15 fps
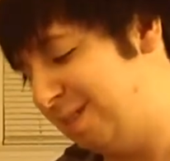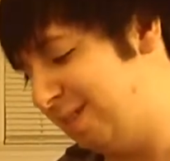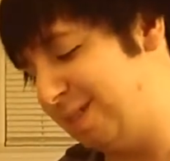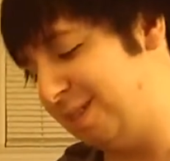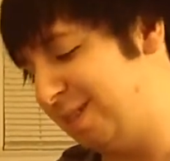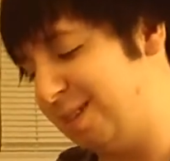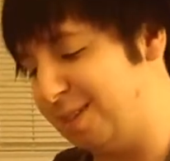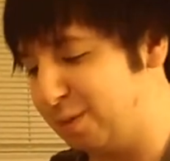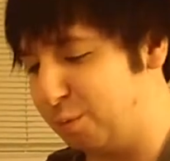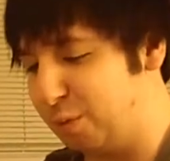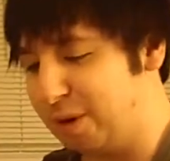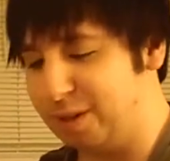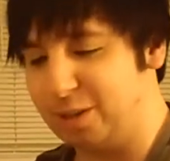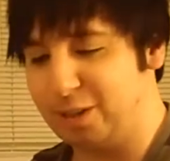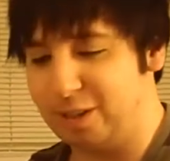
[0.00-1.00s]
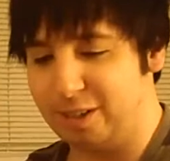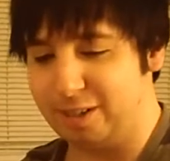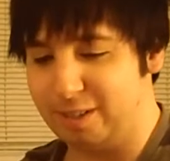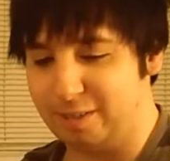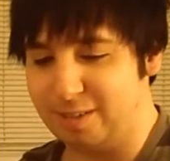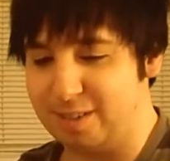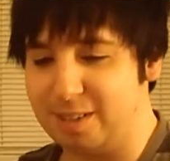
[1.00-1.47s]
This is weird shit
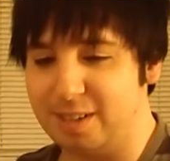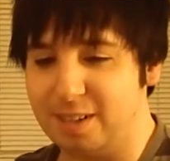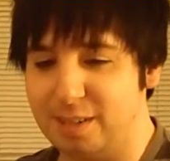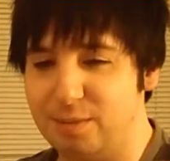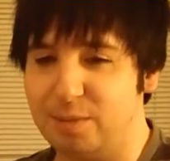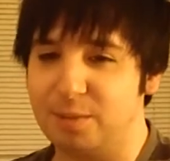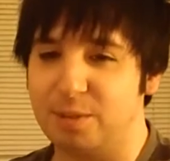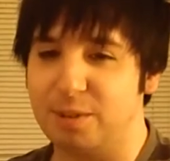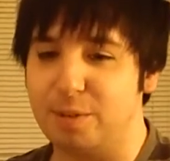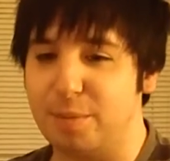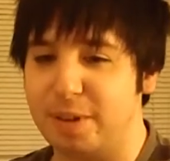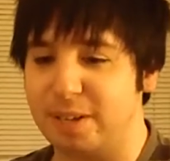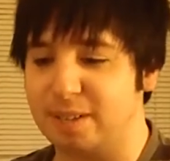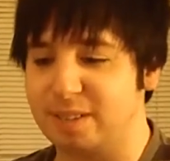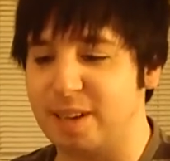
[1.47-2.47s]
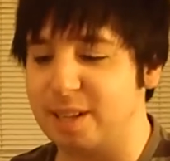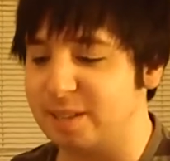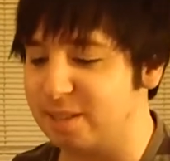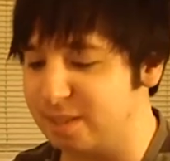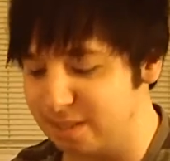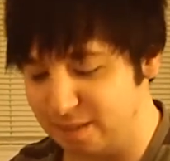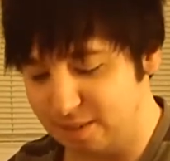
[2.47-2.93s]
that didn't even really make
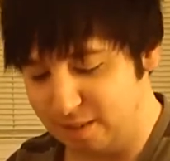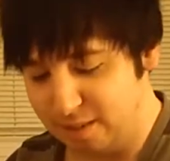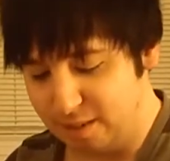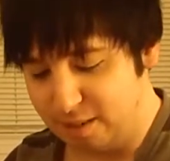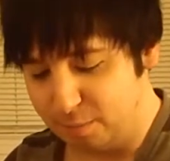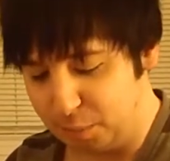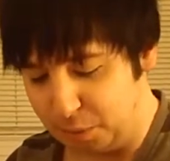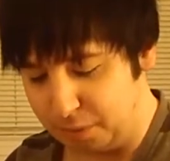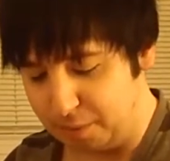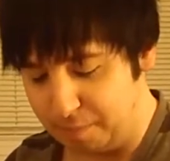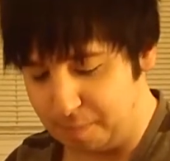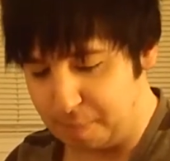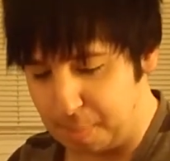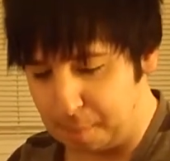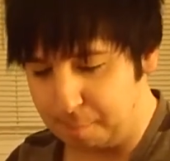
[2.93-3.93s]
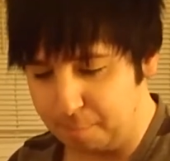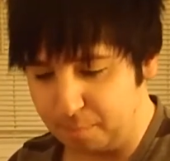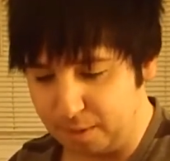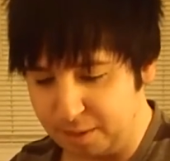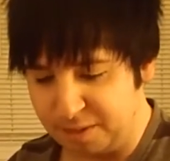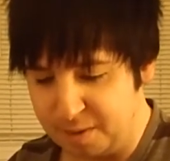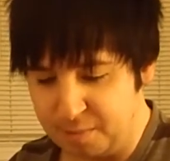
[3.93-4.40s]
sense. But
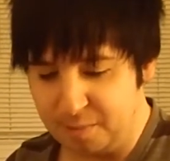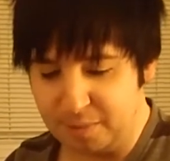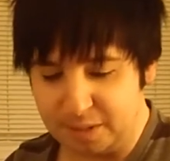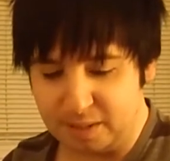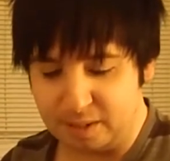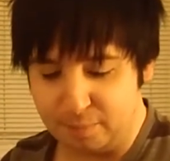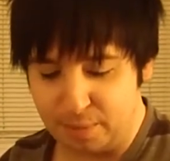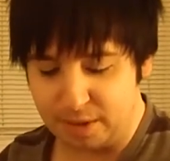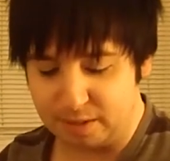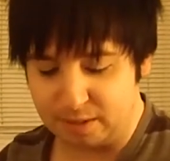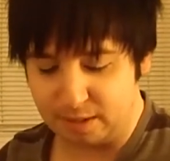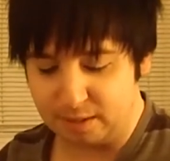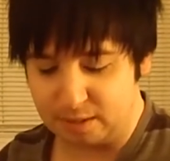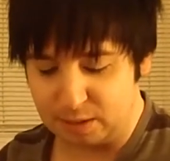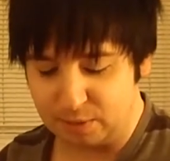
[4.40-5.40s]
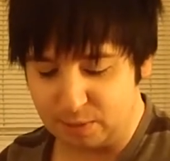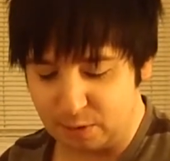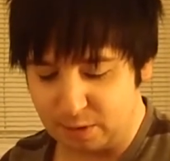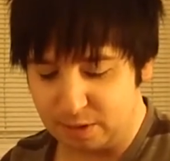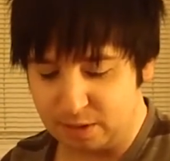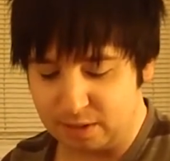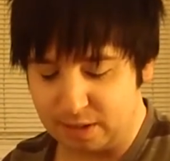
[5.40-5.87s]
some of it did make sense, as
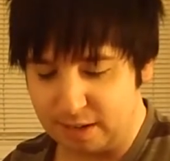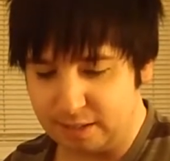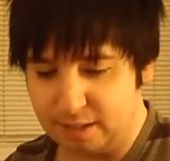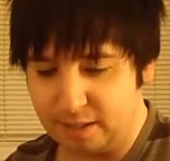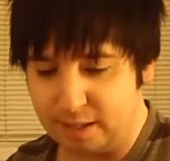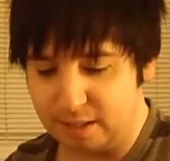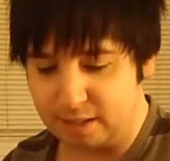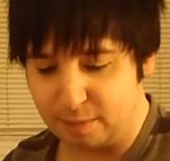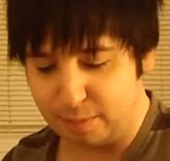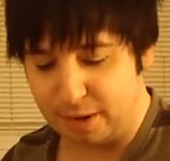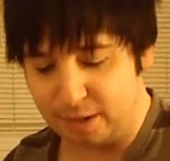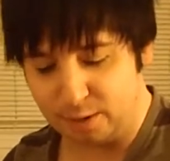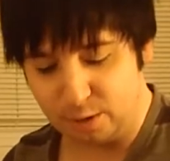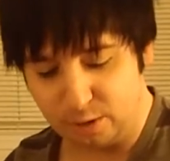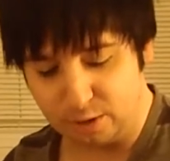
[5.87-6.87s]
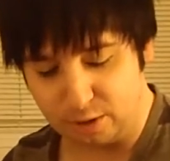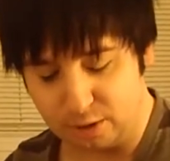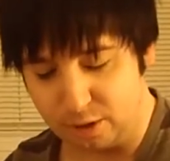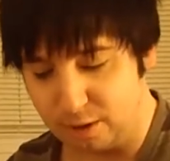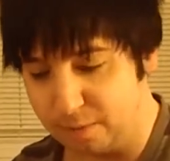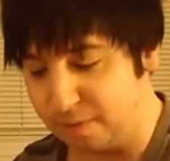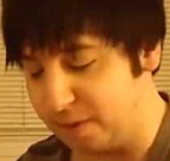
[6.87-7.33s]
far as I did get some answers to
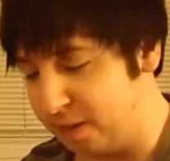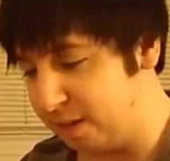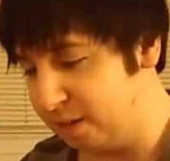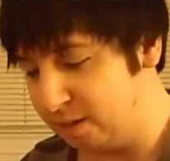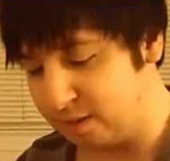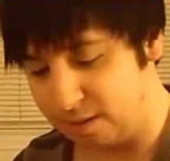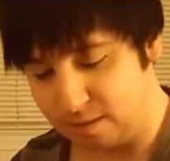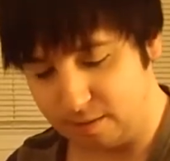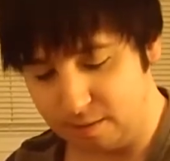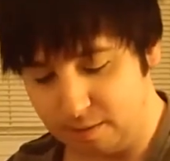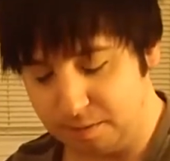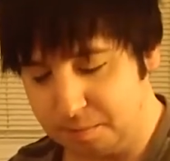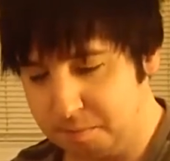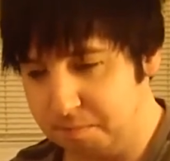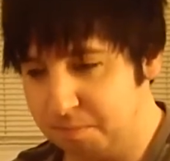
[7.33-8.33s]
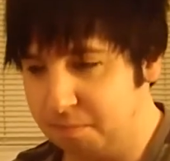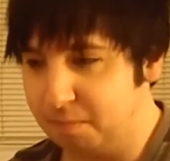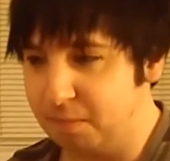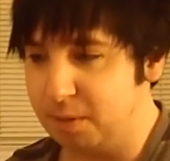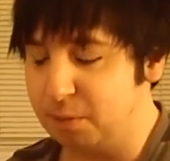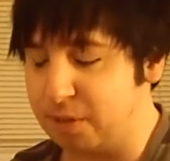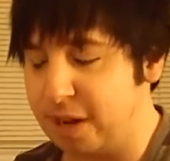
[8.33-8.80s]
certain things. It
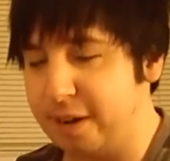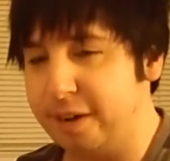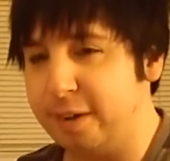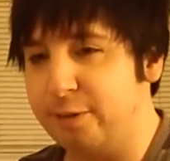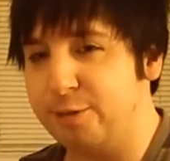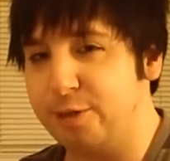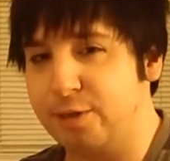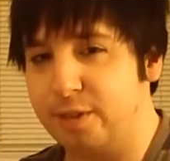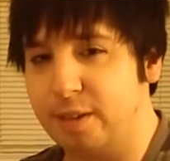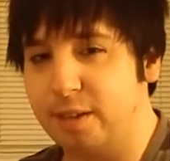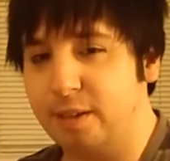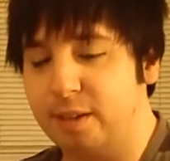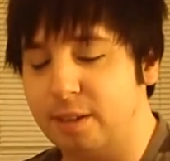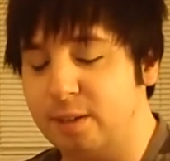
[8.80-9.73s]
was kind of interesting.